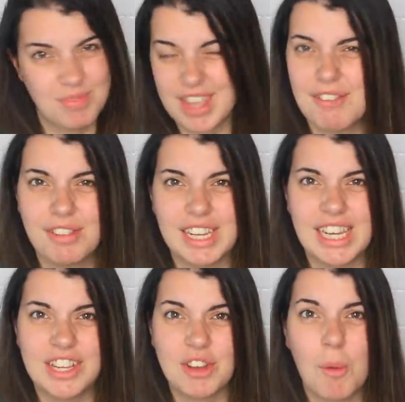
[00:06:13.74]

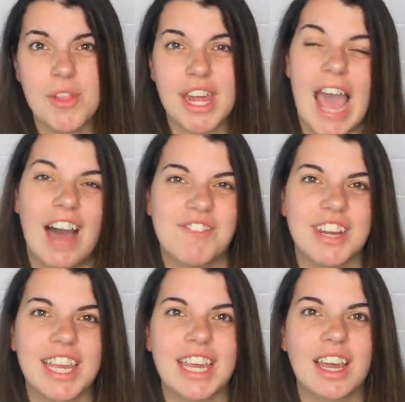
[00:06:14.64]
definitely don't want that
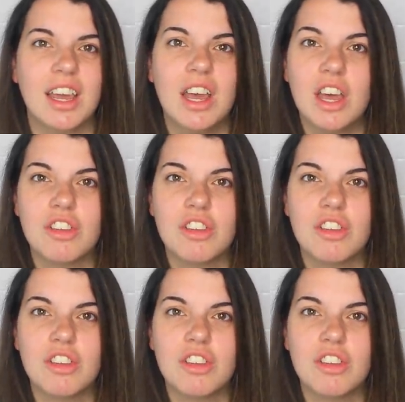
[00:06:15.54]
happening